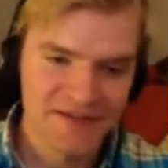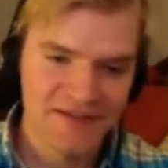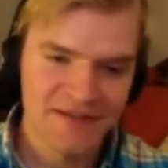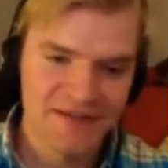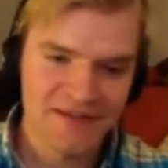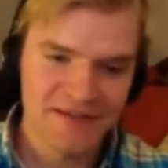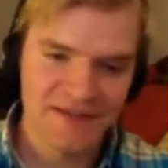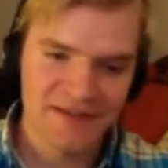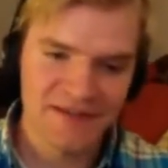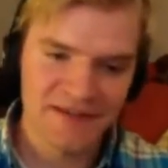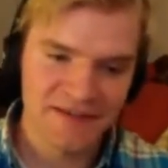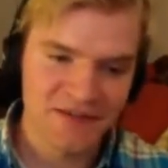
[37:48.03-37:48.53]

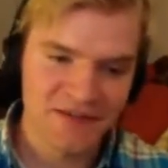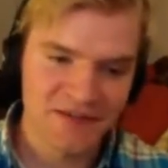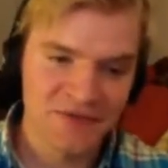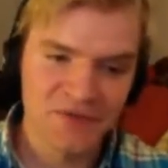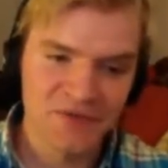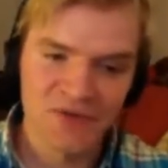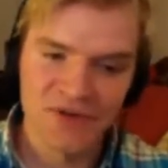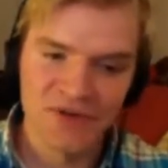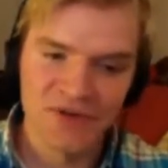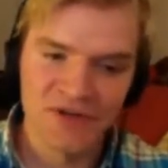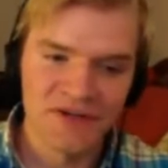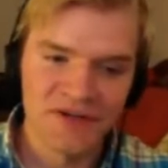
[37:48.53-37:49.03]
Like you
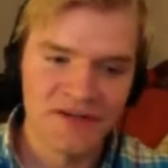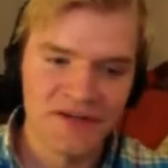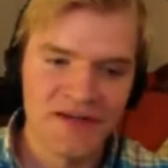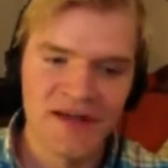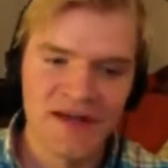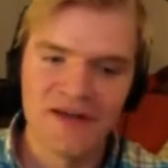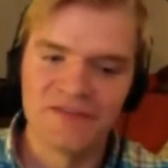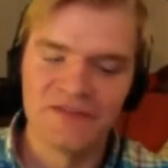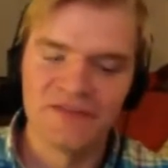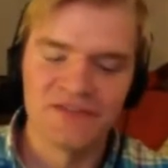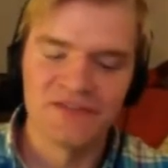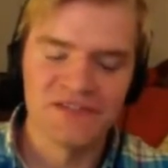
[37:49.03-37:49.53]
wouldn't
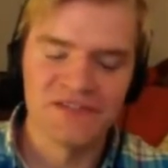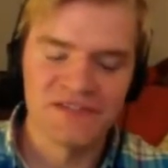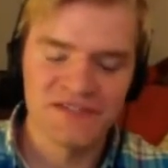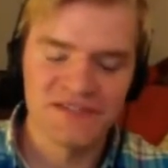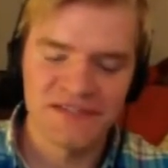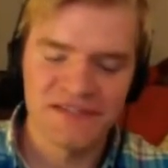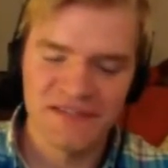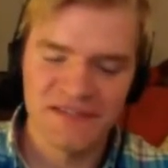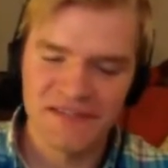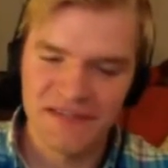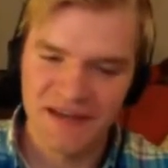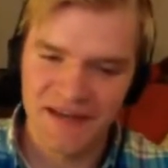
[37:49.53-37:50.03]
ever see
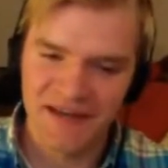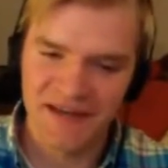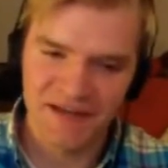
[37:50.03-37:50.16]
that